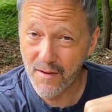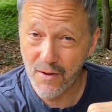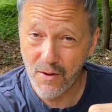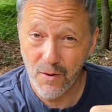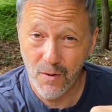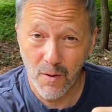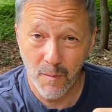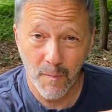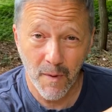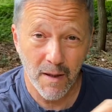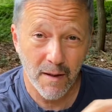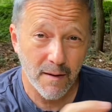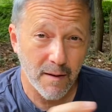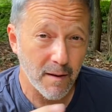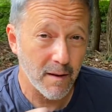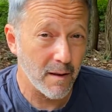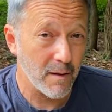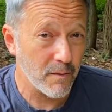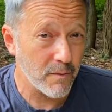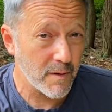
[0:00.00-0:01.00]
2, and I'm like,
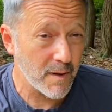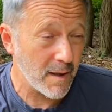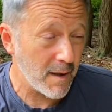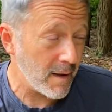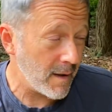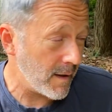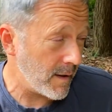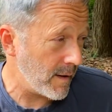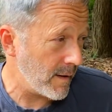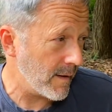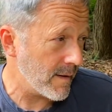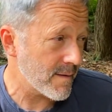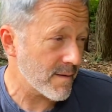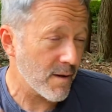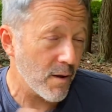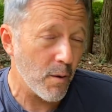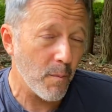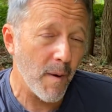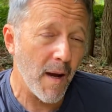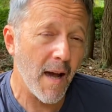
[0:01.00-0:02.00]
okay, let's
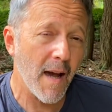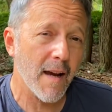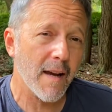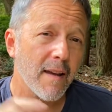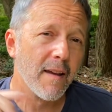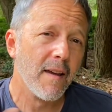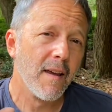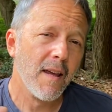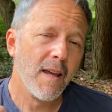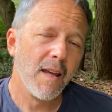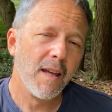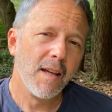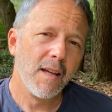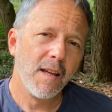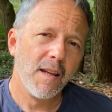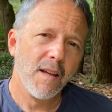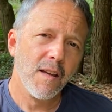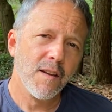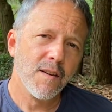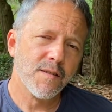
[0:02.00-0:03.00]
go back.
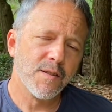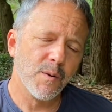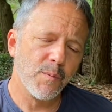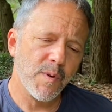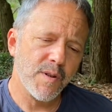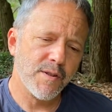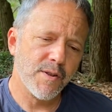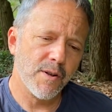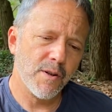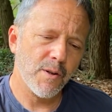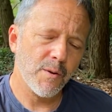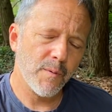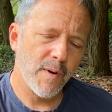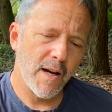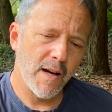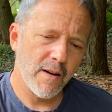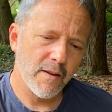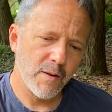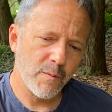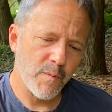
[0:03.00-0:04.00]
So we turn
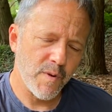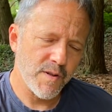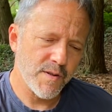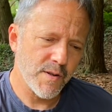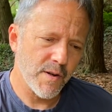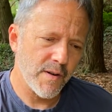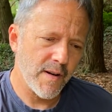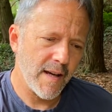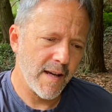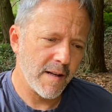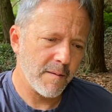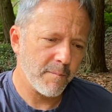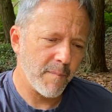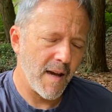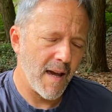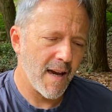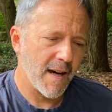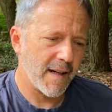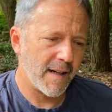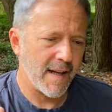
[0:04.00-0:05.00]
around and we start heading
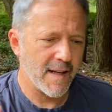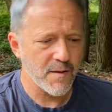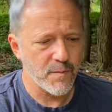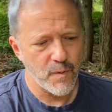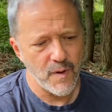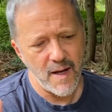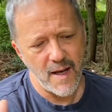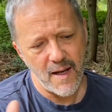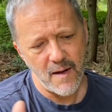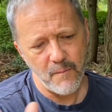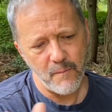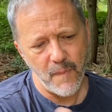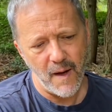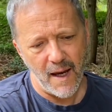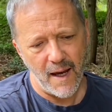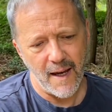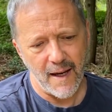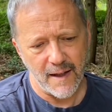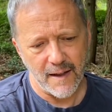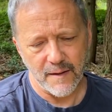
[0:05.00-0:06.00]
back, and as we're heading
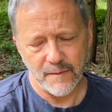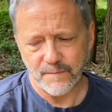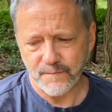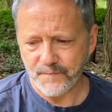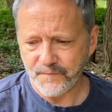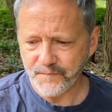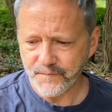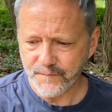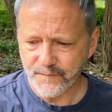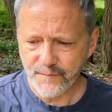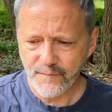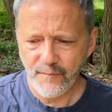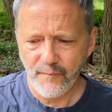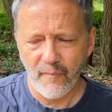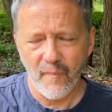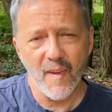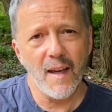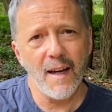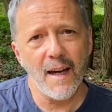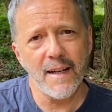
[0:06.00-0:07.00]
back,
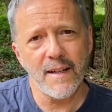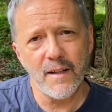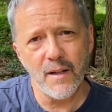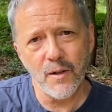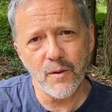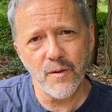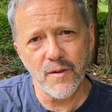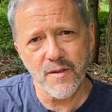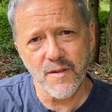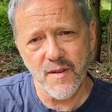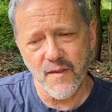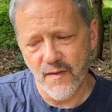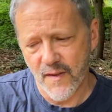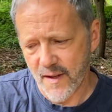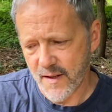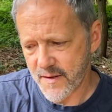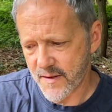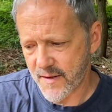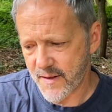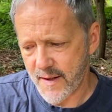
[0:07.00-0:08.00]
I noticed
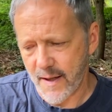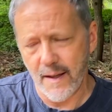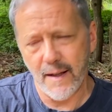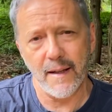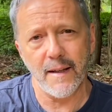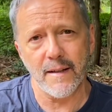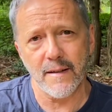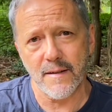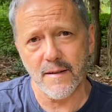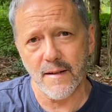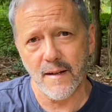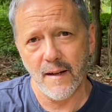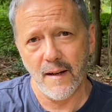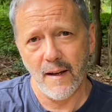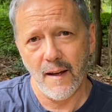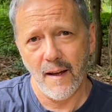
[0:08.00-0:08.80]
this tent,